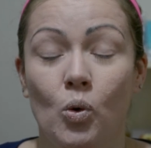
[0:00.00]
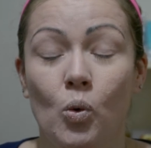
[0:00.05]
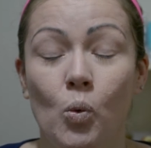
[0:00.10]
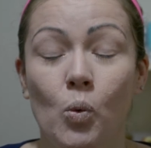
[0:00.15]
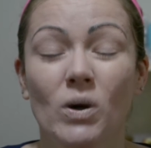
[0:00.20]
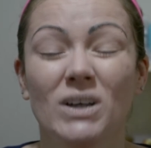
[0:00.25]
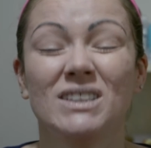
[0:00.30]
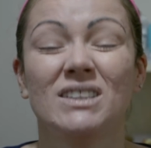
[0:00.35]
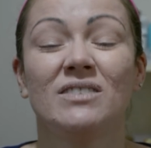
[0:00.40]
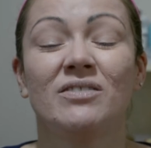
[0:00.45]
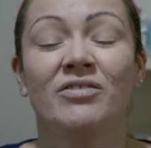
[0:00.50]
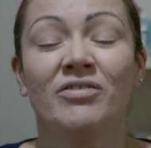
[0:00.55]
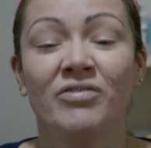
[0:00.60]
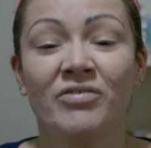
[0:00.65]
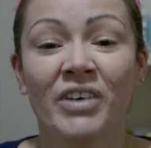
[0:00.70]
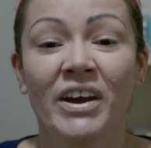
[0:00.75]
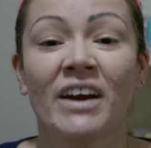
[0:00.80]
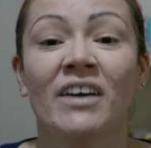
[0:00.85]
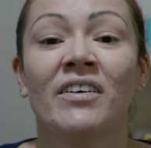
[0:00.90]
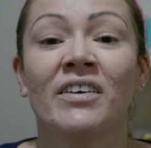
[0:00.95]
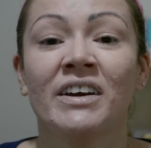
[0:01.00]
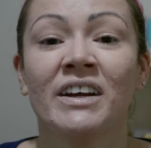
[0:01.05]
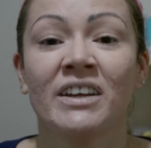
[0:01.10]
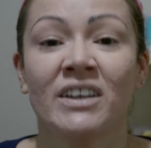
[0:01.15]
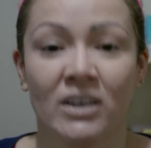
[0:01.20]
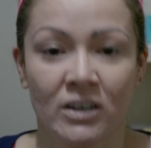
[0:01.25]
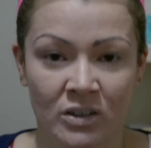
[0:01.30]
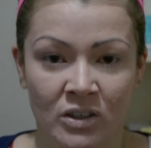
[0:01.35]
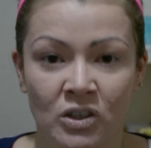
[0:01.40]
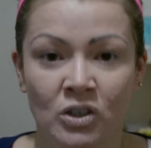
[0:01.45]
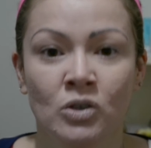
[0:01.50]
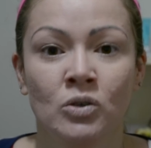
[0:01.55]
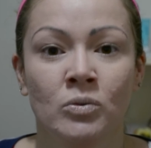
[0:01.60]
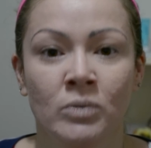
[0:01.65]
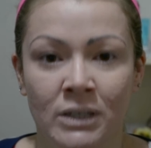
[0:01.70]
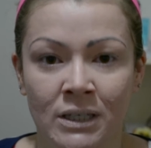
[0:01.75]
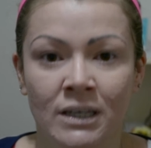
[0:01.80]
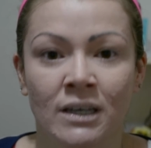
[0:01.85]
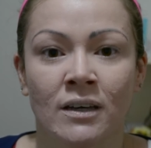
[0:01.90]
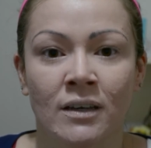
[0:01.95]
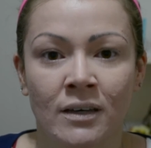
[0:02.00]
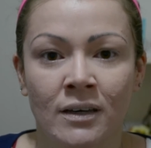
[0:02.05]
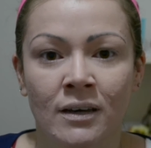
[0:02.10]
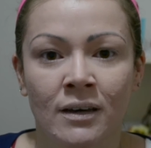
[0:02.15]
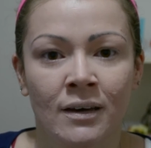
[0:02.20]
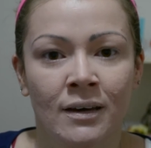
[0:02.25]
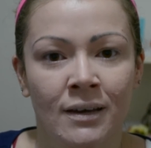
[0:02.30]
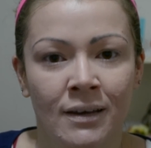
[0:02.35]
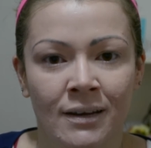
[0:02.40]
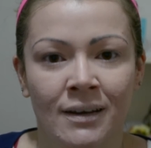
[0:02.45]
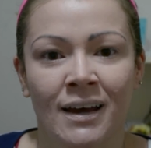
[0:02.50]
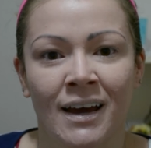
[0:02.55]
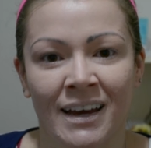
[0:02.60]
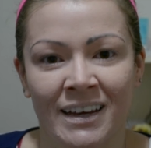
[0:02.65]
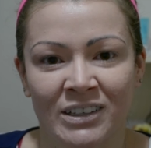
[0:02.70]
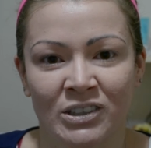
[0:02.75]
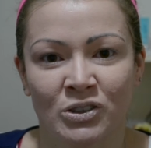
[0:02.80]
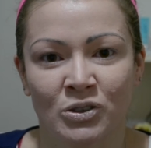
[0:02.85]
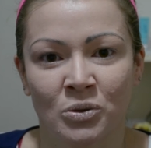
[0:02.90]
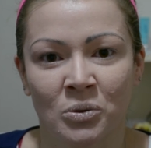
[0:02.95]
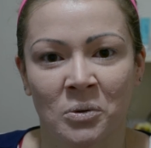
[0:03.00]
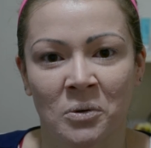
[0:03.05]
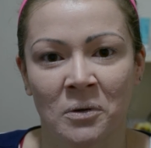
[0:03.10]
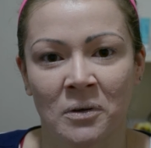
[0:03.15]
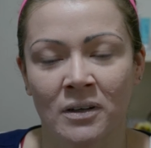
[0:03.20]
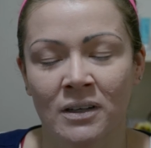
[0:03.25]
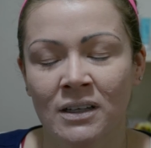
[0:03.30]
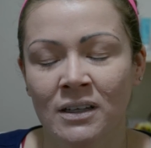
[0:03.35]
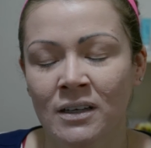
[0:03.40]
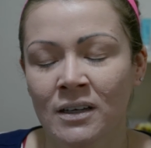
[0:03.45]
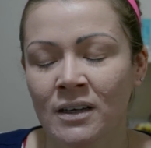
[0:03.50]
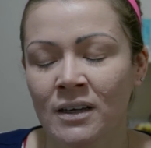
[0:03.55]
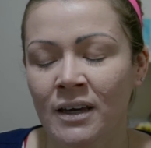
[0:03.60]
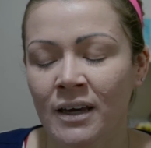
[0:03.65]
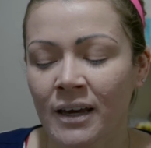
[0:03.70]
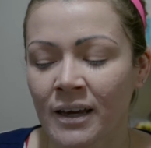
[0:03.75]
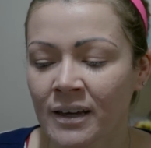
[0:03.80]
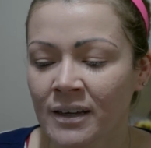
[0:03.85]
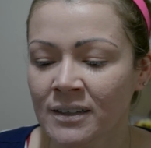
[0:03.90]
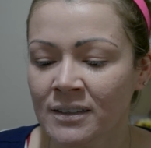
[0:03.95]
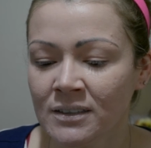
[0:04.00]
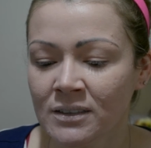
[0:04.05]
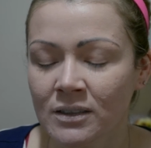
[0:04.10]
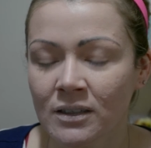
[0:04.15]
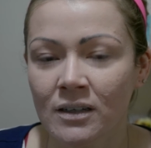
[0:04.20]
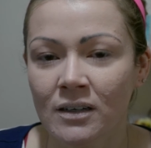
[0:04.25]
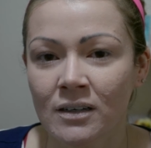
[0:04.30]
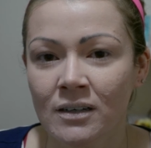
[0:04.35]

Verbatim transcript: was very unique in high school. And